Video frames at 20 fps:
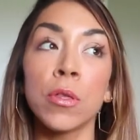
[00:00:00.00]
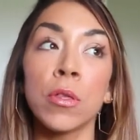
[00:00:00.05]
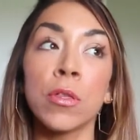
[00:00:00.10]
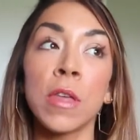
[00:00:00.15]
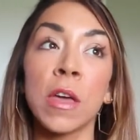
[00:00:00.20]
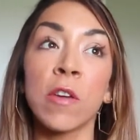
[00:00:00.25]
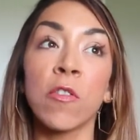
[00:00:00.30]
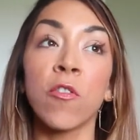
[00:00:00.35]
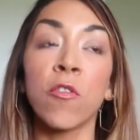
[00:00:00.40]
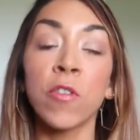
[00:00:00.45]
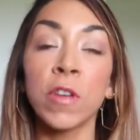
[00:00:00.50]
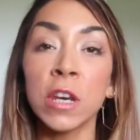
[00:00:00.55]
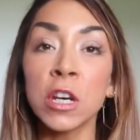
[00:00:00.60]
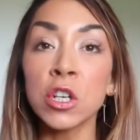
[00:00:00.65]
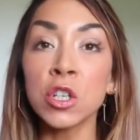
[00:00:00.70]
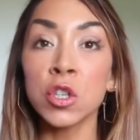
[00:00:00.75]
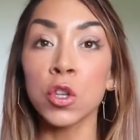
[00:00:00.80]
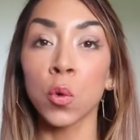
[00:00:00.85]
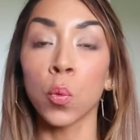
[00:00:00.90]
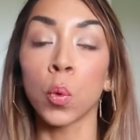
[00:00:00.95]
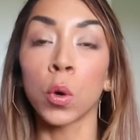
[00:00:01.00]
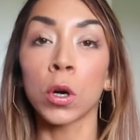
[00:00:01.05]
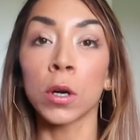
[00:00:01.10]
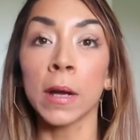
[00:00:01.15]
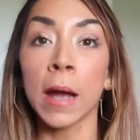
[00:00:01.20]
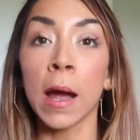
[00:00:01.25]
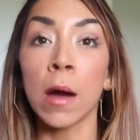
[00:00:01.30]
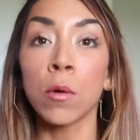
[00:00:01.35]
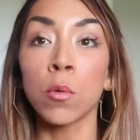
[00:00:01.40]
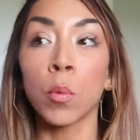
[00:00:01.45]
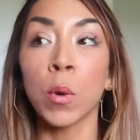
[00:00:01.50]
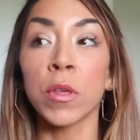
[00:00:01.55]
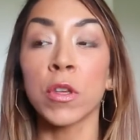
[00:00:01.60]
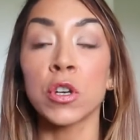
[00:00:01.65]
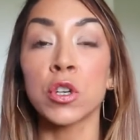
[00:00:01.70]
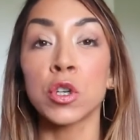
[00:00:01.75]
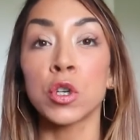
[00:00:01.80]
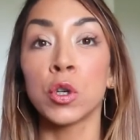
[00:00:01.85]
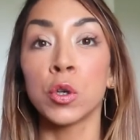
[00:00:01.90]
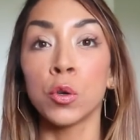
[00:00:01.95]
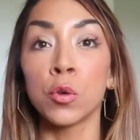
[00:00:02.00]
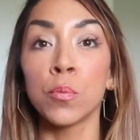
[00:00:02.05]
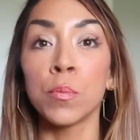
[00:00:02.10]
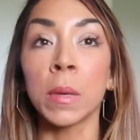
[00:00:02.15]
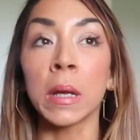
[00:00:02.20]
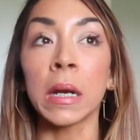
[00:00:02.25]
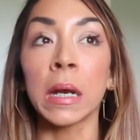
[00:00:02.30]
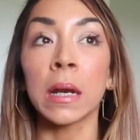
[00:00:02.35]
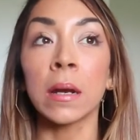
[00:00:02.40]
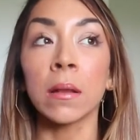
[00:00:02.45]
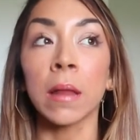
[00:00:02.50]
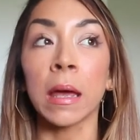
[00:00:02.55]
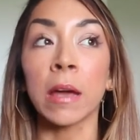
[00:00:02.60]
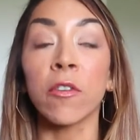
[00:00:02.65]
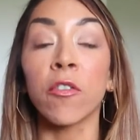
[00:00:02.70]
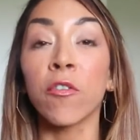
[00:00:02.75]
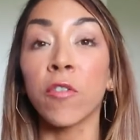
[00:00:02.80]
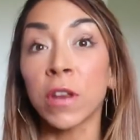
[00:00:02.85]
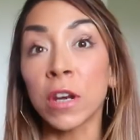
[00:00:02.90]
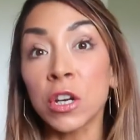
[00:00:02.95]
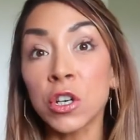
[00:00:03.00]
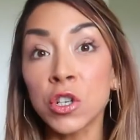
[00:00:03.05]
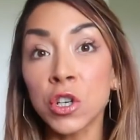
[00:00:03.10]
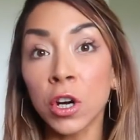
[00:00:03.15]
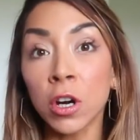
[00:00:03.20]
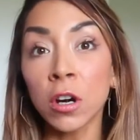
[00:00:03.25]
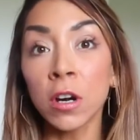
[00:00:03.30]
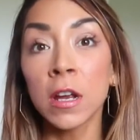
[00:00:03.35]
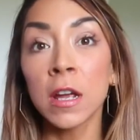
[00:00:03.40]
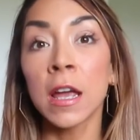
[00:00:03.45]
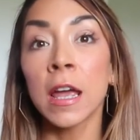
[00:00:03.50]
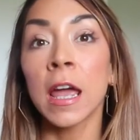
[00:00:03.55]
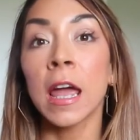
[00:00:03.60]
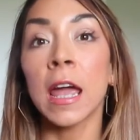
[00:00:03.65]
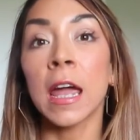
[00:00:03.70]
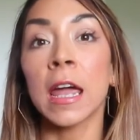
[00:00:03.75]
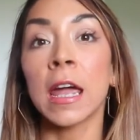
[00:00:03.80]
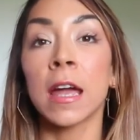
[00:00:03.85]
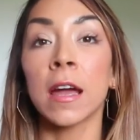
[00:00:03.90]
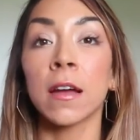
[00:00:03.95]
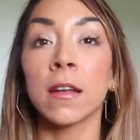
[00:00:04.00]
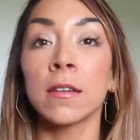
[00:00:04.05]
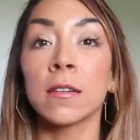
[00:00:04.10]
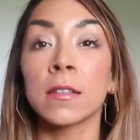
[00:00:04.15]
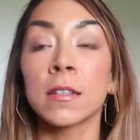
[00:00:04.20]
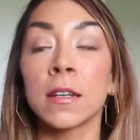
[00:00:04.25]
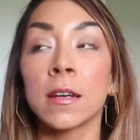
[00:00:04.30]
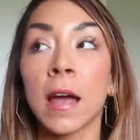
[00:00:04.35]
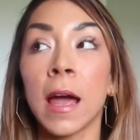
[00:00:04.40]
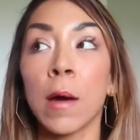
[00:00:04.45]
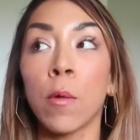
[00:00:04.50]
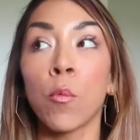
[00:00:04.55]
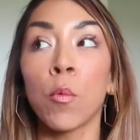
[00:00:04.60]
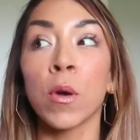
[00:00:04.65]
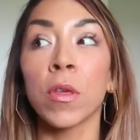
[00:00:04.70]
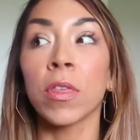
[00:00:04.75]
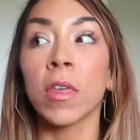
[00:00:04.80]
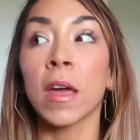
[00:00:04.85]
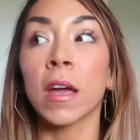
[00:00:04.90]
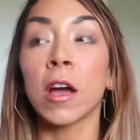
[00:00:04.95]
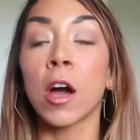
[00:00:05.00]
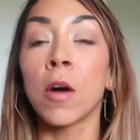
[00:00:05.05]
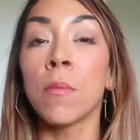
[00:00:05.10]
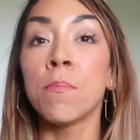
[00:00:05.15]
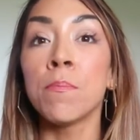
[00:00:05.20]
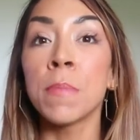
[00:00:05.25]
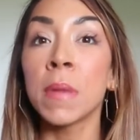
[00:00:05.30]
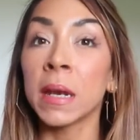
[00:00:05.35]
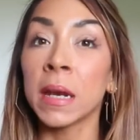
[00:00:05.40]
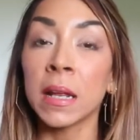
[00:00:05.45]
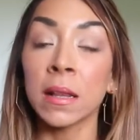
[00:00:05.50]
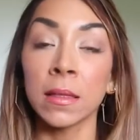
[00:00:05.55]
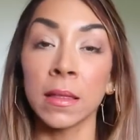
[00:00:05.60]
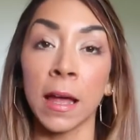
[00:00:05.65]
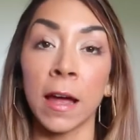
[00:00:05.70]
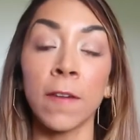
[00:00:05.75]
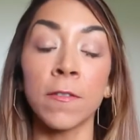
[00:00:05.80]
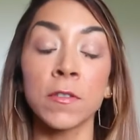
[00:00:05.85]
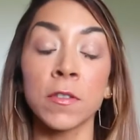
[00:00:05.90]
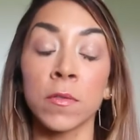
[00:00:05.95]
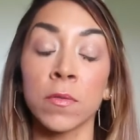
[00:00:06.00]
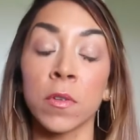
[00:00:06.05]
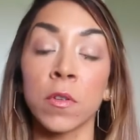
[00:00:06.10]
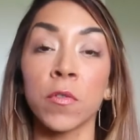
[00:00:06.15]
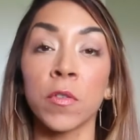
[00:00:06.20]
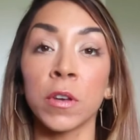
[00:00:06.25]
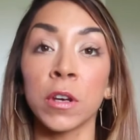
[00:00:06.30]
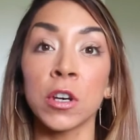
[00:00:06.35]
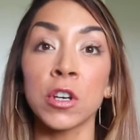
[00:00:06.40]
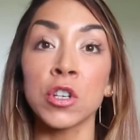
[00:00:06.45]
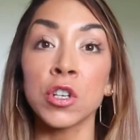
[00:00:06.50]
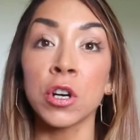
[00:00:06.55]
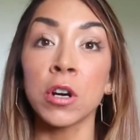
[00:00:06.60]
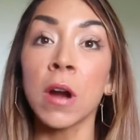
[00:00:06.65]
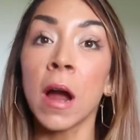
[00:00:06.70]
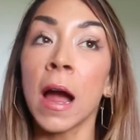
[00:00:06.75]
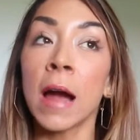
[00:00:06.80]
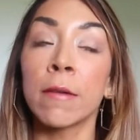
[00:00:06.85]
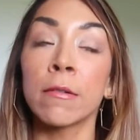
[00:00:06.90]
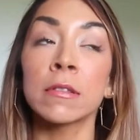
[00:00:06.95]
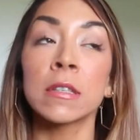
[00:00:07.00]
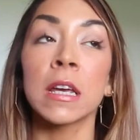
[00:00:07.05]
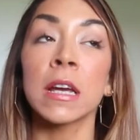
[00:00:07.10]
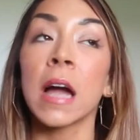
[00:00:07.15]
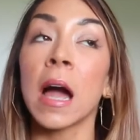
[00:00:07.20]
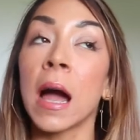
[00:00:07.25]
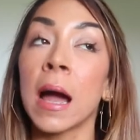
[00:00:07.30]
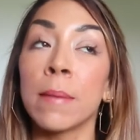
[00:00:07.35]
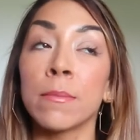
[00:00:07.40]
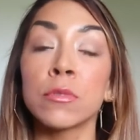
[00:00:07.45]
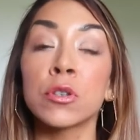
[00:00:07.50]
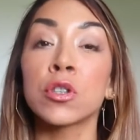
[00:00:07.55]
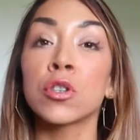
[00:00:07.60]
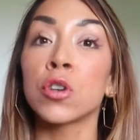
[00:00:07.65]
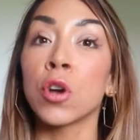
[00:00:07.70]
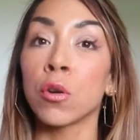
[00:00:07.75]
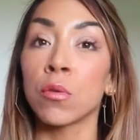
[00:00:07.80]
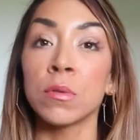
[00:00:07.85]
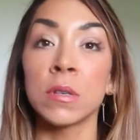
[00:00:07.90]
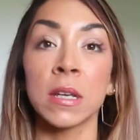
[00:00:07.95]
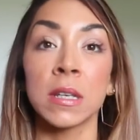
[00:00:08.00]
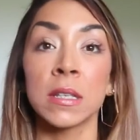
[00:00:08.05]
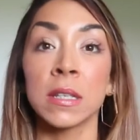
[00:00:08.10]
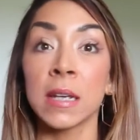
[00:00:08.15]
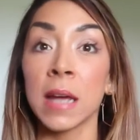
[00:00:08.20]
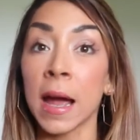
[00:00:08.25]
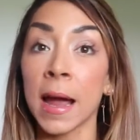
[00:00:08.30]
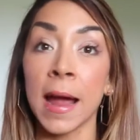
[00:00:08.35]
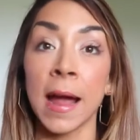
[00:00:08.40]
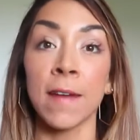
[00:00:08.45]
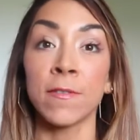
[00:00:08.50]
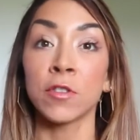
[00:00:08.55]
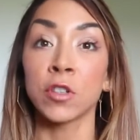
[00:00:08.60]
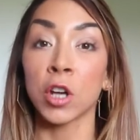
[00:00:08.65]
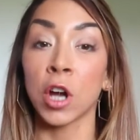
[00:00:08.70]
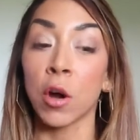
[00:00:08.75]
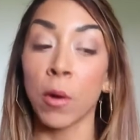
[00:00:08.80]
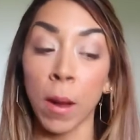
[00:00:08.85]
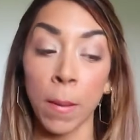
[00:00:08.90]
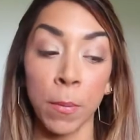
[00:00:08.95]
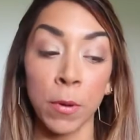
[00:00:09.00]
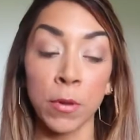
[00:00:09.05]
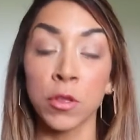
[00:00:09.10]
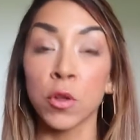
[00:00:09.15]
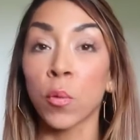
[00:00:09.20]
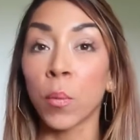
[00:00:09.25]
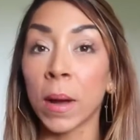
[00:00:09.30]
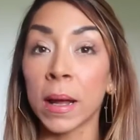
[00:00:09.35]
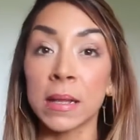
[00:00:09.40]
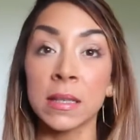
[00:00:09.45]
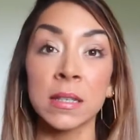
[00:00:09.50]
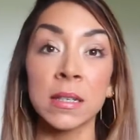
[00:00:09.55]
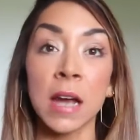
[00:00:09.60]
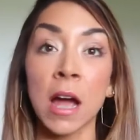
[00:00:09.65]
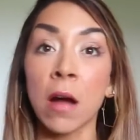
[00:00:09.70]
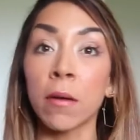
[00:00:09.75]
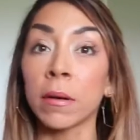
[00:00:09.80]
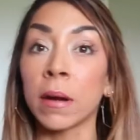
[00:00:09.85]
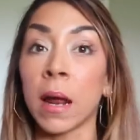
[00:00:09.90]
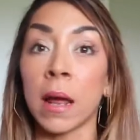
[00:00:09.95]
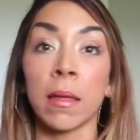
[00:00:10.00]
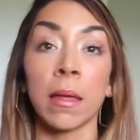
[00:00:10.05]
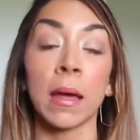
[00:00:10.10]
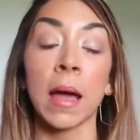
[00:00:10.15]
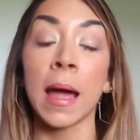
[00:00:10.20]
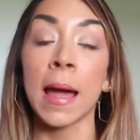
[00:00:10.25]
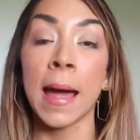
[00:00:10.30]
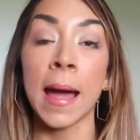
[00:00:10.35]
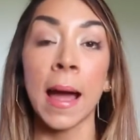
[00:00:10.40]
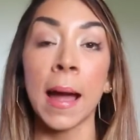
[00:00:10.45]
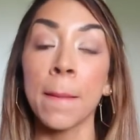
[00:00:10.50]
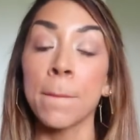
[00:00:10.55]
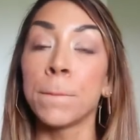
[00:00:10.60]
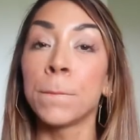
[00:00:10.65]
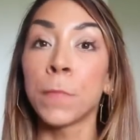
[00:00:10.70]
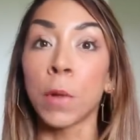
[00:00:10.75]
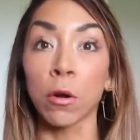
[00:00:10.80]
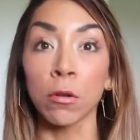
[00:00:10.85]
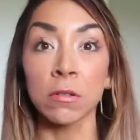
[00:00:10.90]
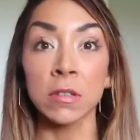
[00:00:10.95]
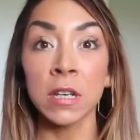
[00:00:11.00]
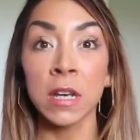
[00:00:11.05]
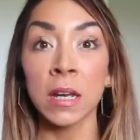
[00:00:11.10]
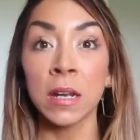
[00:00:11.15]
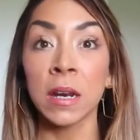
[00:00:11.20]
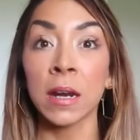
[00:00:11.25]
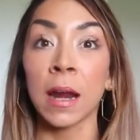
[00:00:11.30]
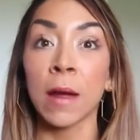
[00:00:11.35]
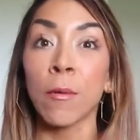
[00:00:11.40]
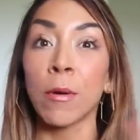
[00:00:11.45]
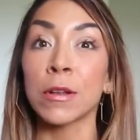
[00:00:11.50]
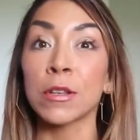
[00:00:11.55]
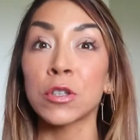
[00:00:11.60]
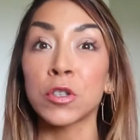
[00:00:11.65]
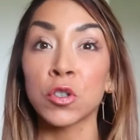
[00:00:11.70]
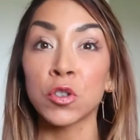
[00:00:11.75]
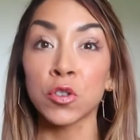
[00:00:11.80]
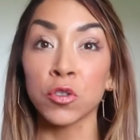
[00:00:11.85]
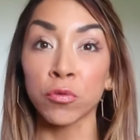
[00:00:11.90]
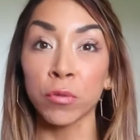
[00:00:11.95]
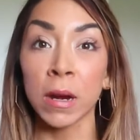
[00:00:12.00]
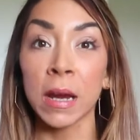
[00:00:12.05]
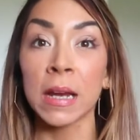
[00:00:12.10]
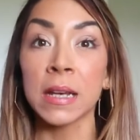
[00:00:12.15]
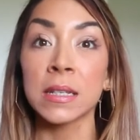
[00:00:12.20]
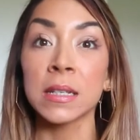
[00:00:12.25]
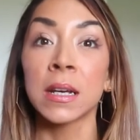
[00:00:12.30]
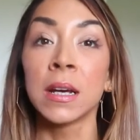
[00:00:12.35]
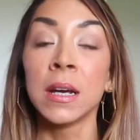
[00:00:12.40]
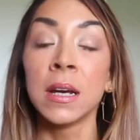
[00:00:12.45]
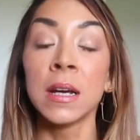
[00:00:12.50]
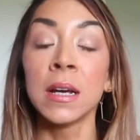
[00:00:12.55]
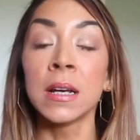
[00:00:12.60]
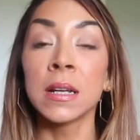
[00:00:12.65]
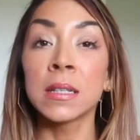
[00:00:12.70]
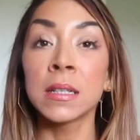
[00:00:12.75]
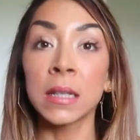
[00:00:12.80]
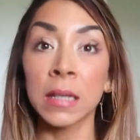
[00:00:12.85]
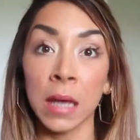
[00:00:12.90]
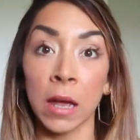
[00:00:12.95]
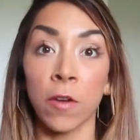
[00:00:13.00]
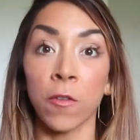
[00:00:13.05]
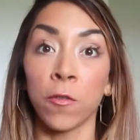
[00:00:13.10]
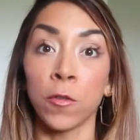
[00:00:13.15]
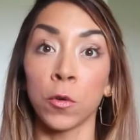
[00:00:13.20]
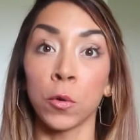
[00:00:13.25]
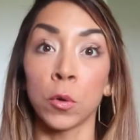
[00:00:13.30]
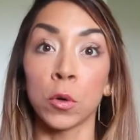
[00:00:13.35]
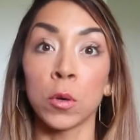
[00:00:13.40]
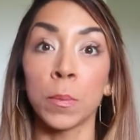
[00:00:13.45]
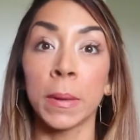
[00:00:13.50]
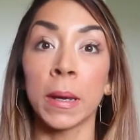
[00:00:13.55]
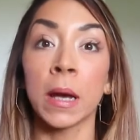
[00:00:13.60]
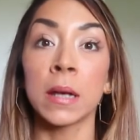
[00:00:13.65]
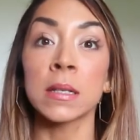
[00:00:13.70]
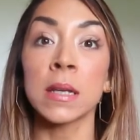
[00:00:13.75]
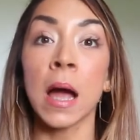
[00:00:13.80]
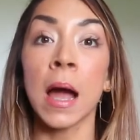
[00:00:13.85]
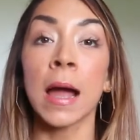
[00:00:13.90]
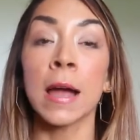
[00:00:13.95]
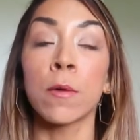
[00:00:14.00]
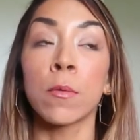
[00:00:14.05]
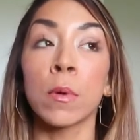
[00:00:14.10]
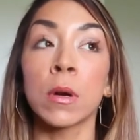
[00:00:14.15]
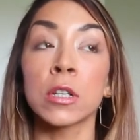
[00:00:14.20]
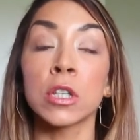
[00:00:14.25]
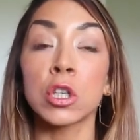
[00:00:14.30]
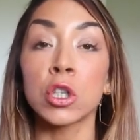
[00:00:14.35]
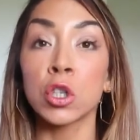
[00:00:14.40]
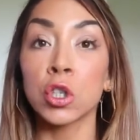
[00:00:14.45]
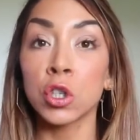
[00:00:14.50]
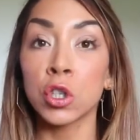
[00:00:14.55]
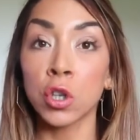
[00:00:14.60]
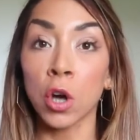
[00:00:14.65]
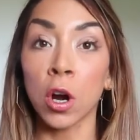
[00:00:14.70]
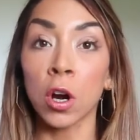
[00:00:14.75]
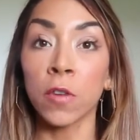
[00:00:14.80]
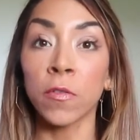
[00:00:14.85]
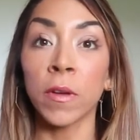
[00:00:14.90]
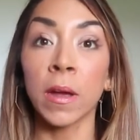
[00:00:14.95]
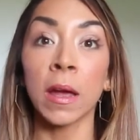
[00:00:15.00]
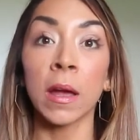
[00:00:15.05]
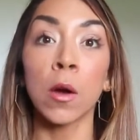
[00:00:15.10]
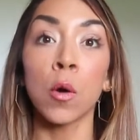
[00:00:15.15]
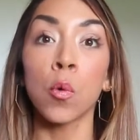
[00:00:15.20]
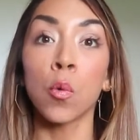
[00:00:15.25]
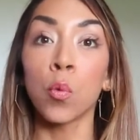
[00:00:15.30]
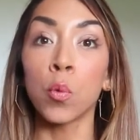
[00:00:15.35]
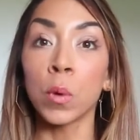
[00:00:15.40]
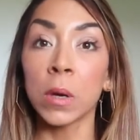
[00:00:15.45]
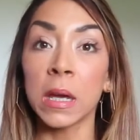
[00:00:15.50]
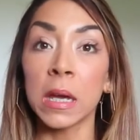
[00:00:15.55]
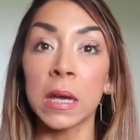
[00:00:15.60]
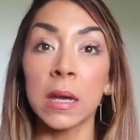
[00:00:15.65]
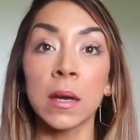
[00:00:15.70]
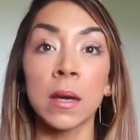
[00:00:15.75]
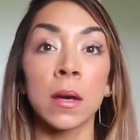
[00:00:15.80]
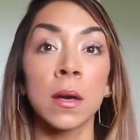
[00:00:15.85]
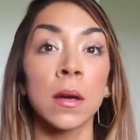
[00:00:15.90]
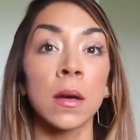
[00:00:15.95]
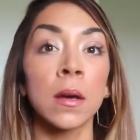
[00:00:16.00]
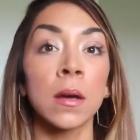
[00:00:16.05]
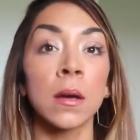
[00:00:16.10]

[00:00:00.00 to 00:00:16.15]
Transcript: They finished the workout with a two minute like finisher and with like a minute left of the finisher, I was like, I'm so dizzy, I have to go. I put the weights down and I like, I, I bolted and I went straight to get food because I was starving, weak,